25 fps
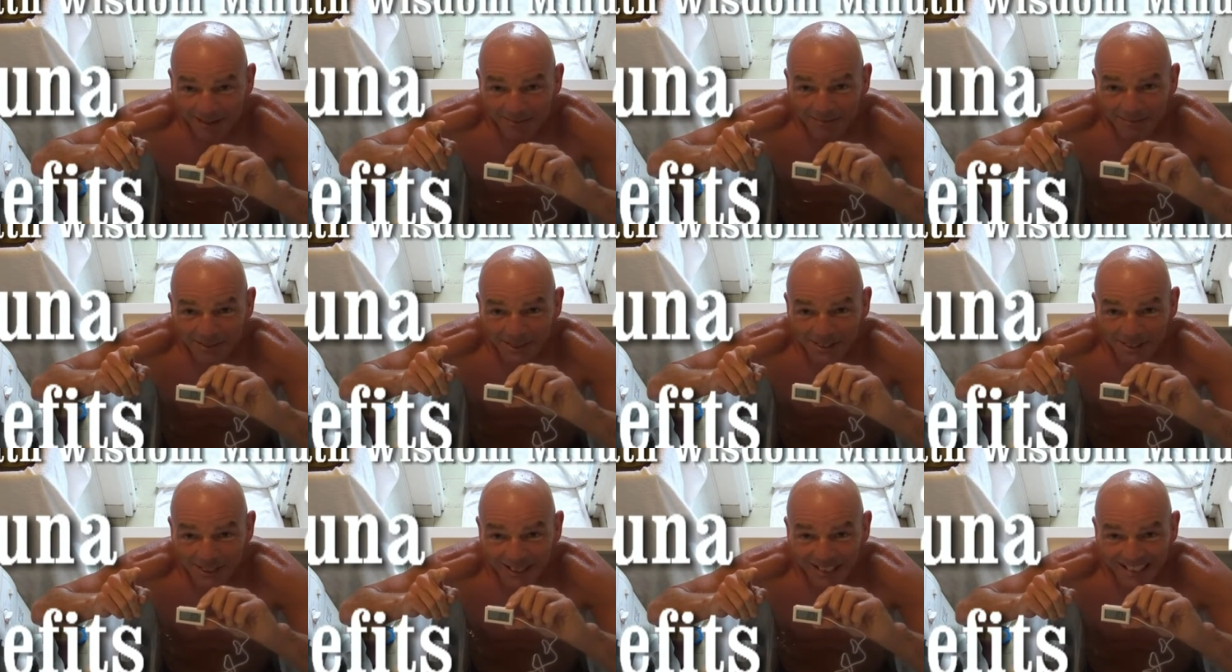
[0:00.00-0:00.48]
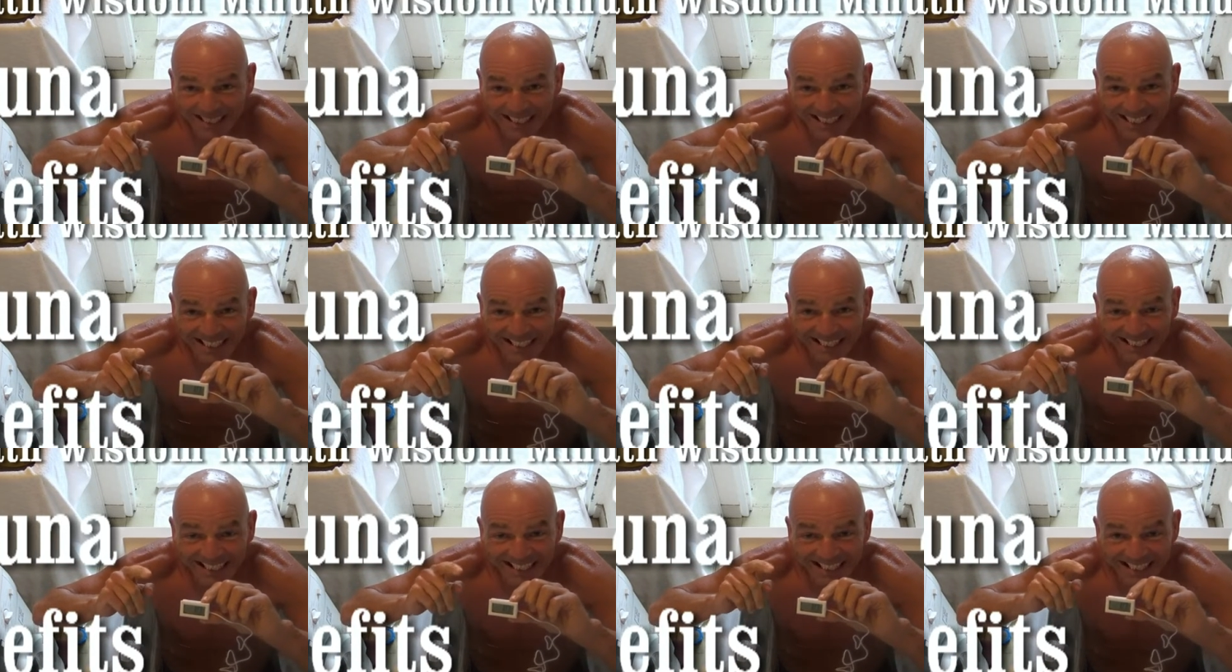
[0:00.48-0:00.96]
temperature in
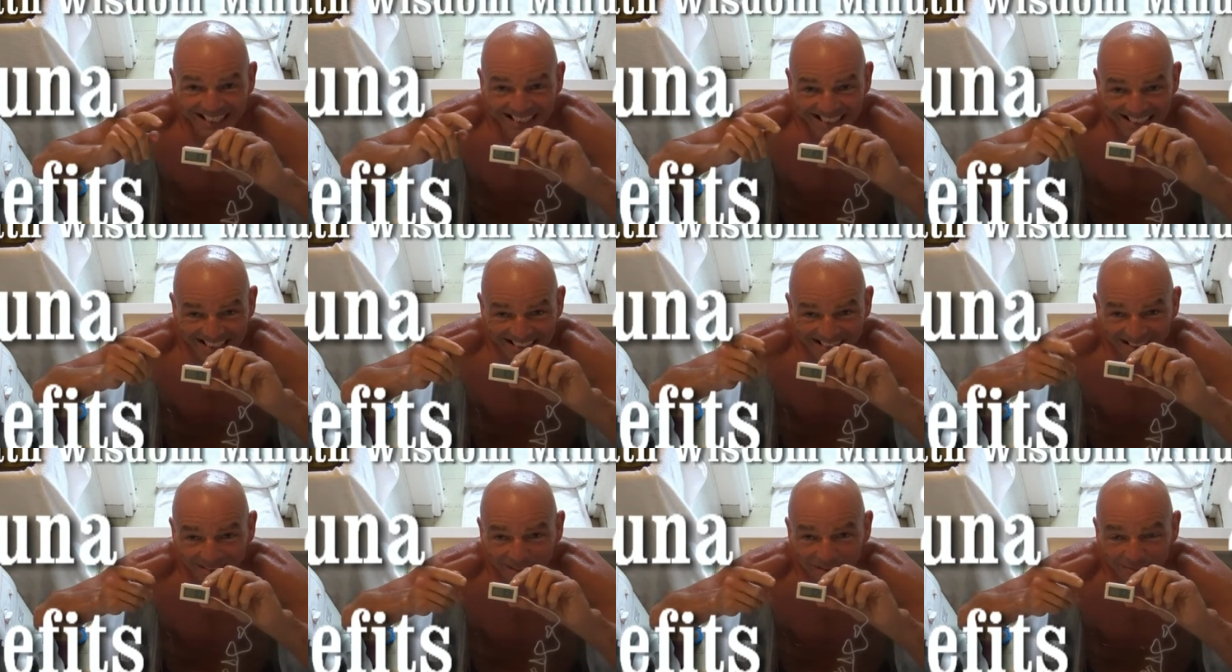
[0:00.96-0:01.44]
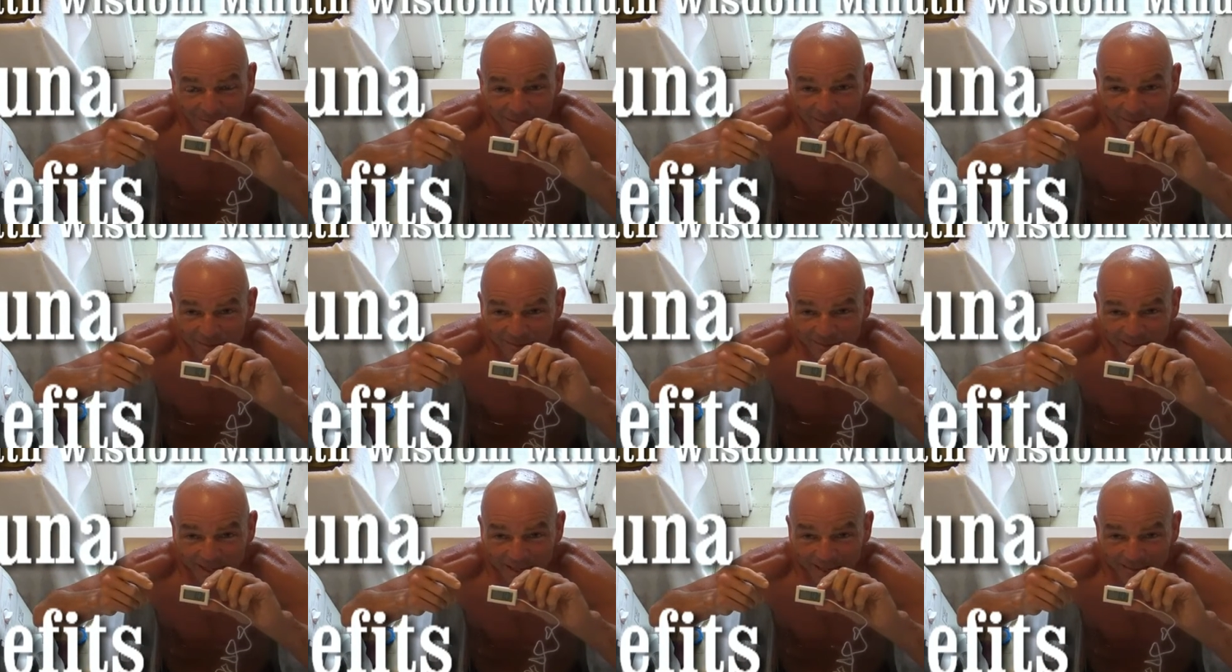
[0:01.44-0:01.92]
here is
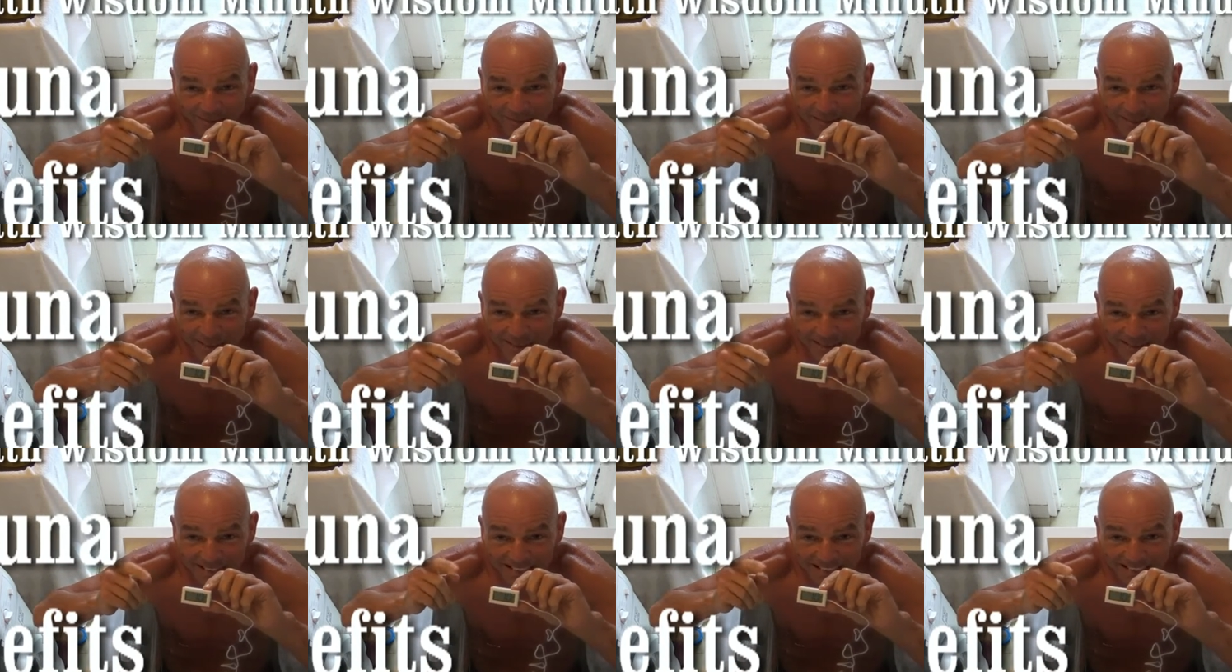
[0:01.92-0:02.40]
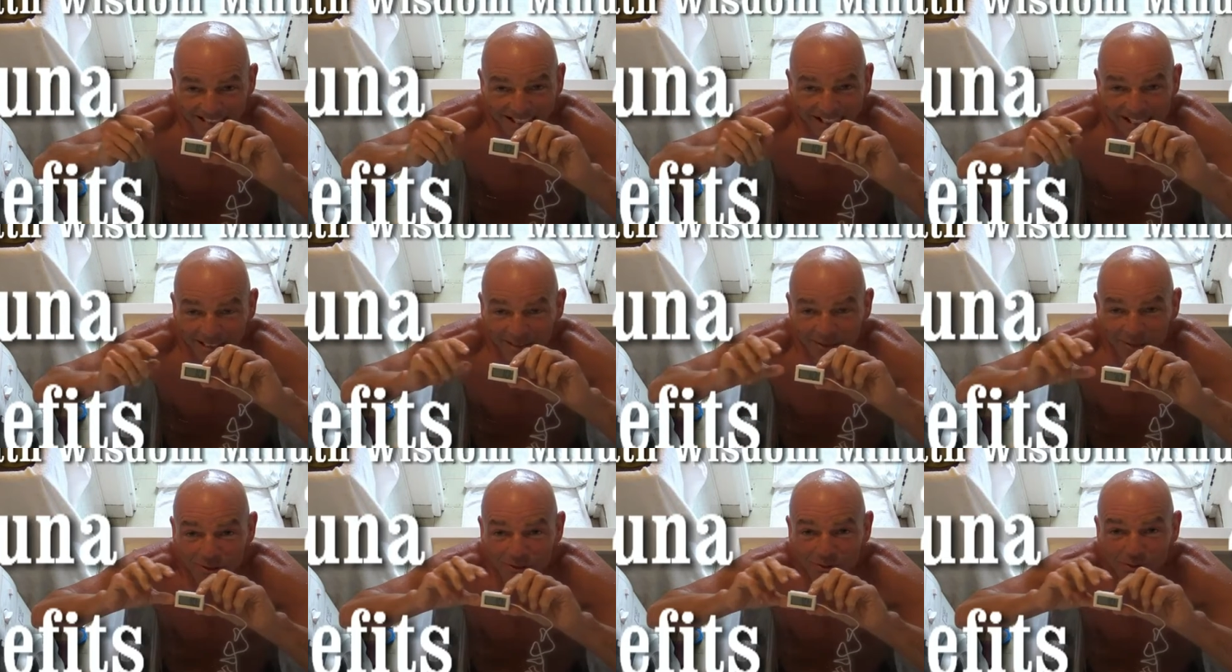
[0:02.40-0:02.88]
0.5 degrees
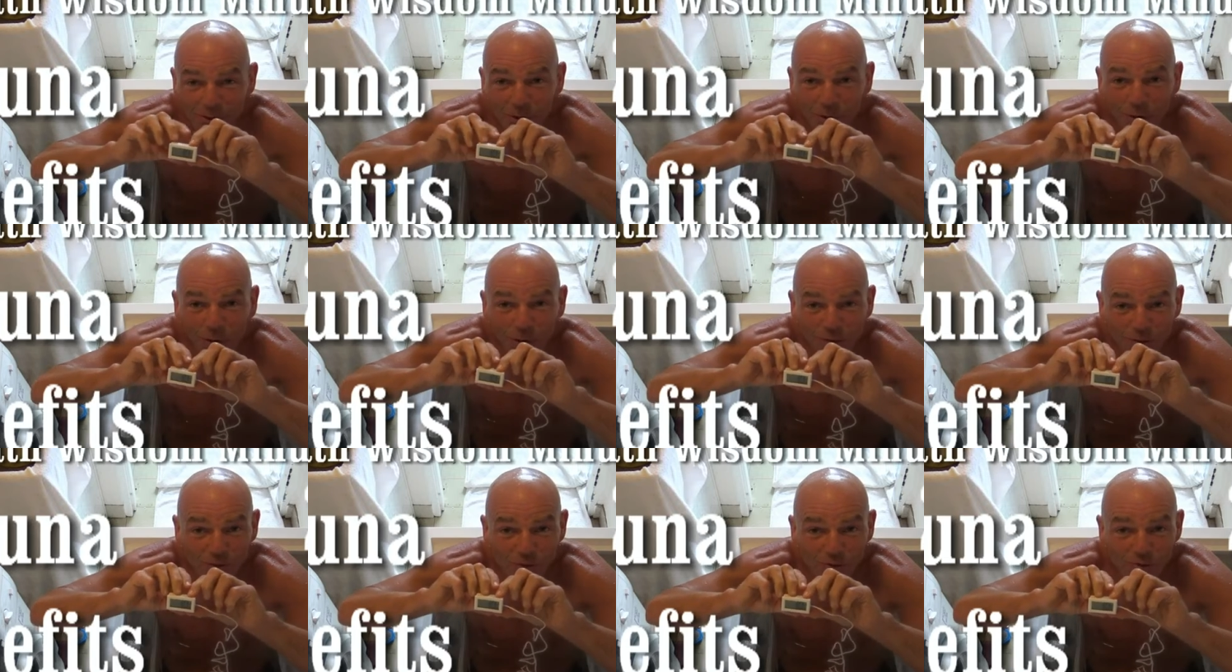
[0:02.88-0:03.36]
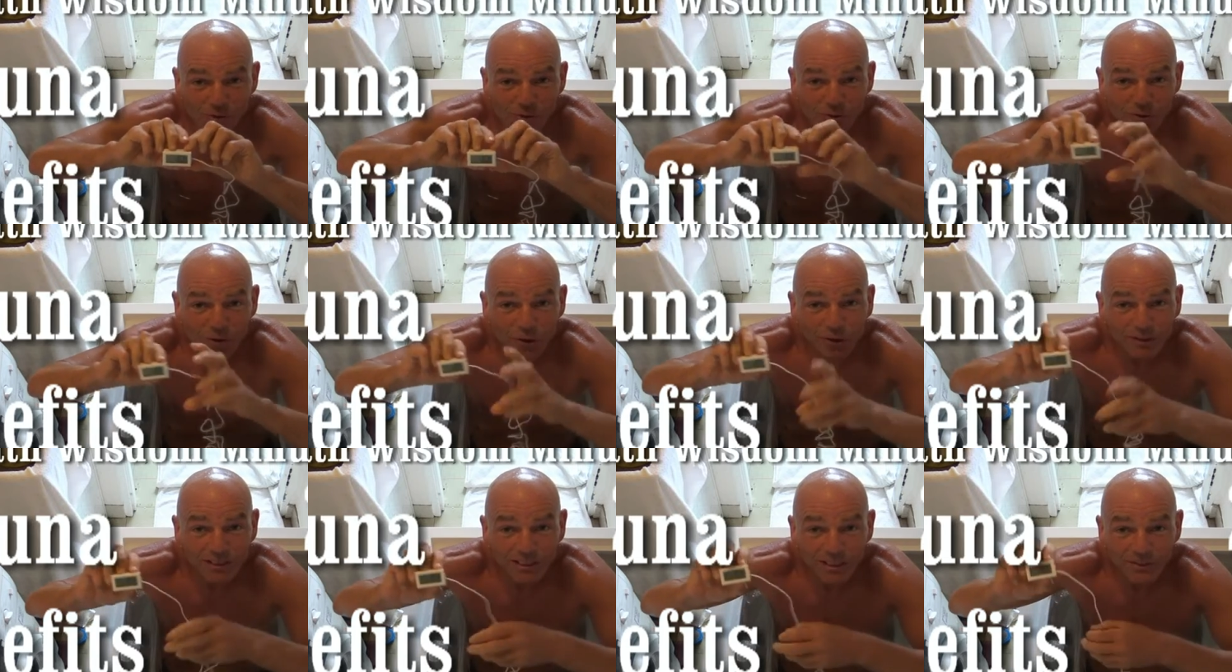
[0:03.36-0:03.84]
Celsius or
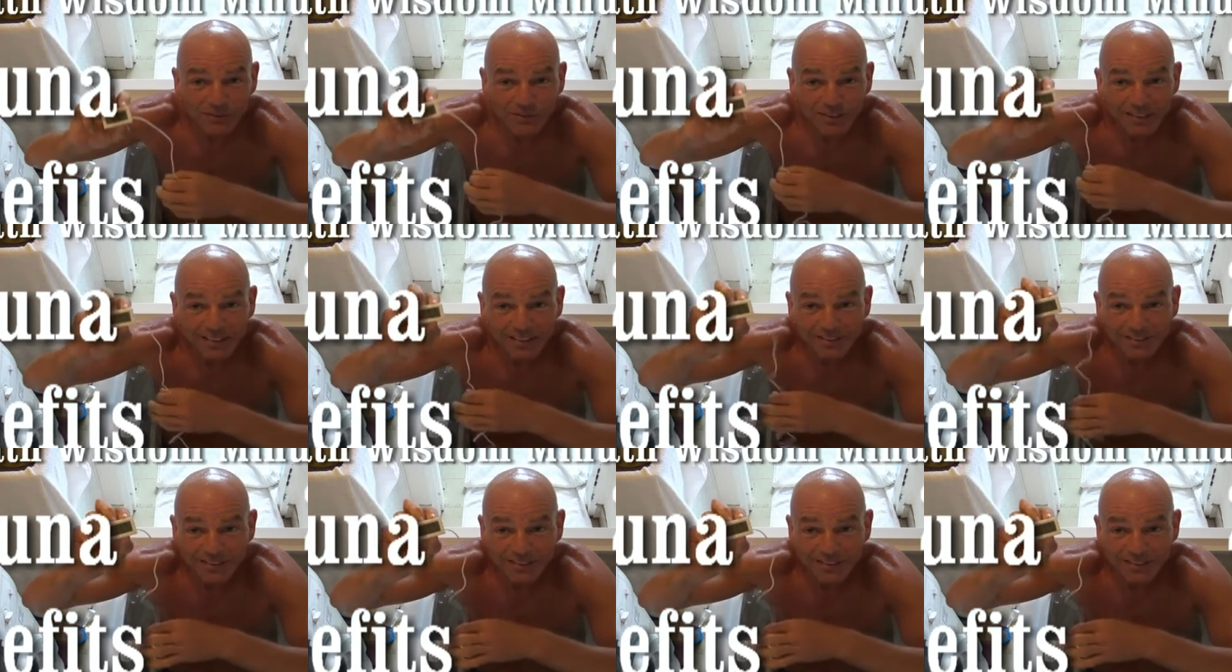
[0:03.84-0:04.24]
33